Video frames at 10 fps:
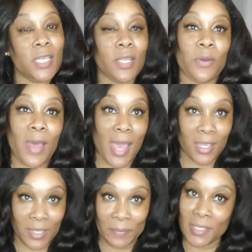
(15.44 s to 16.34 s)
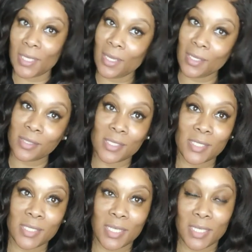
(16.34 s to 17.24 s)
channel i am Keii this
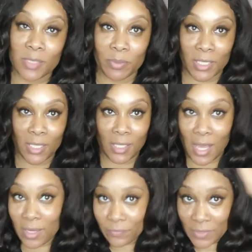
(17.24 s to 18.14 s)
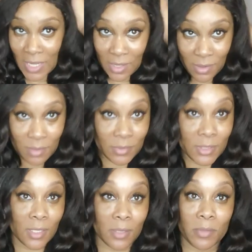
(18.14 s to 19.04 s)
is Keiis Planned Lyfe y'all i'm
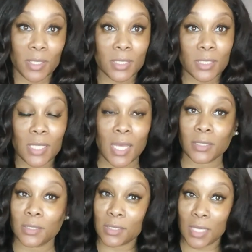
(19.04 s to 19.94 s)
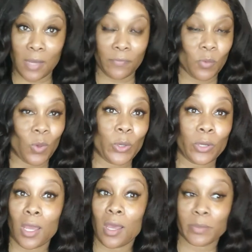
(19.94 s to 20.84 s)
looking a mess i just got off of
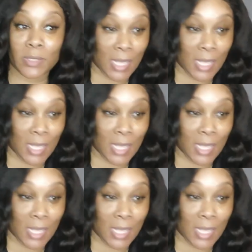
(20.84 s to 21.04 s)
work i'm